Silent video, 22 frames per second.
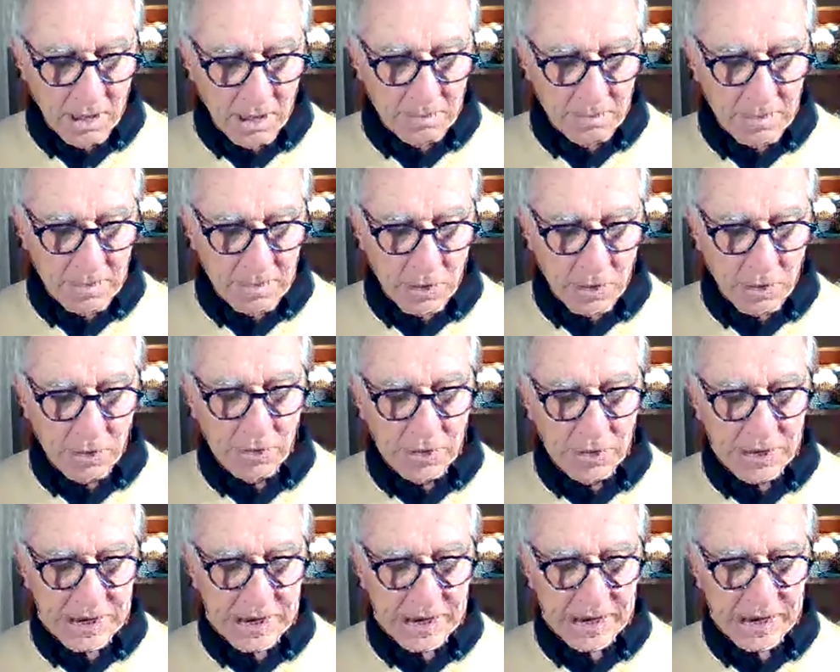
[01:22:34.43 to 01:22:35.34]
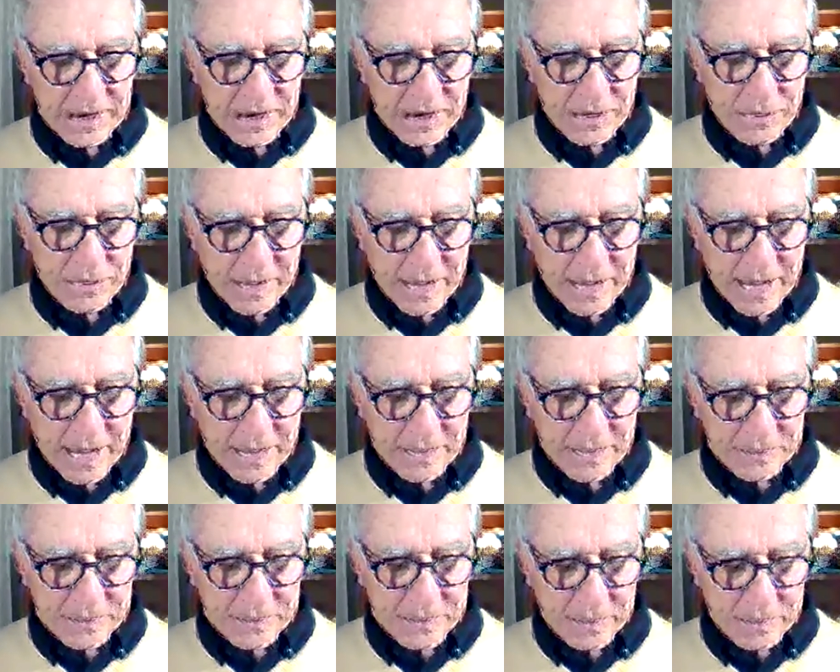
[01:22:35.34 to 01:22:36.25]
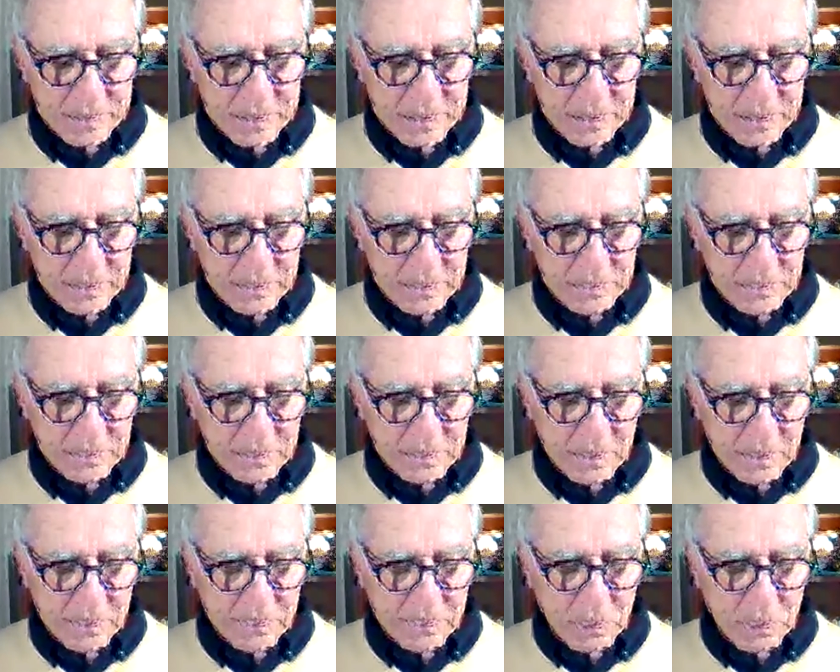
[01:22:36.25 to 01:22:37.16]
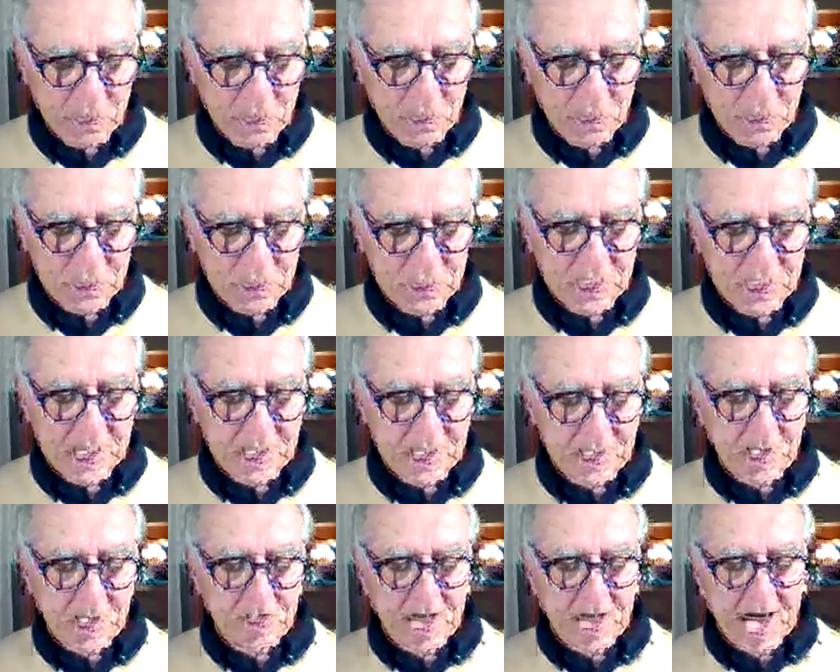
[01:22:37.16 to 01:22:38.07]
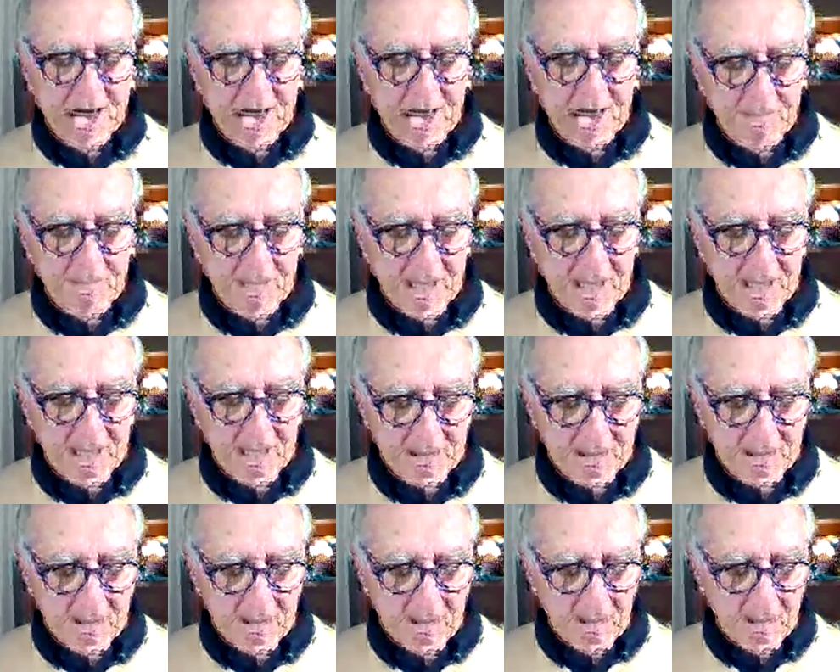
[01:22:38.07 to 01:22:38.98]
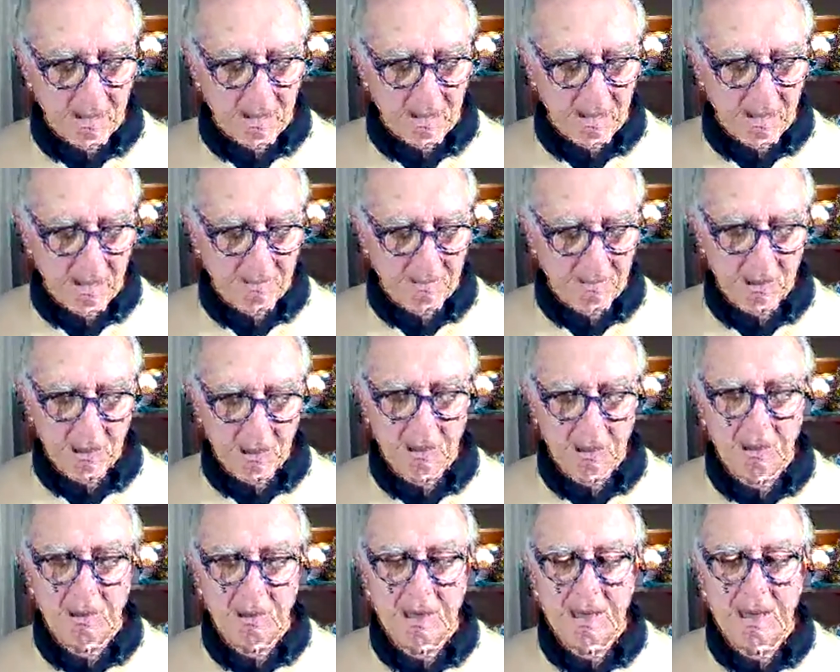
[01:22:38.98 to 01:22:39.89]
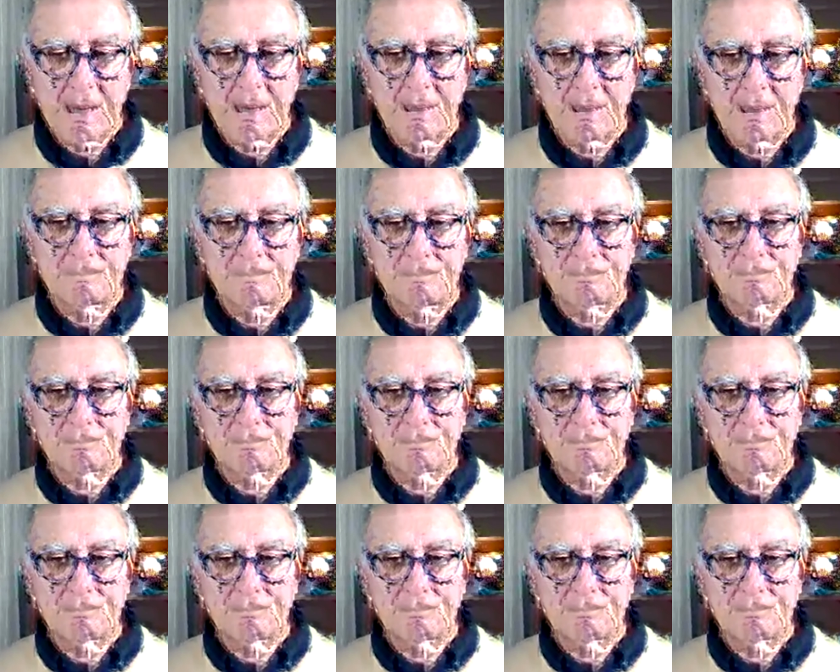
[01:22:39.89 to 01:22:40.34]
May all the sickness without exception of all transmigrating beings never occur again.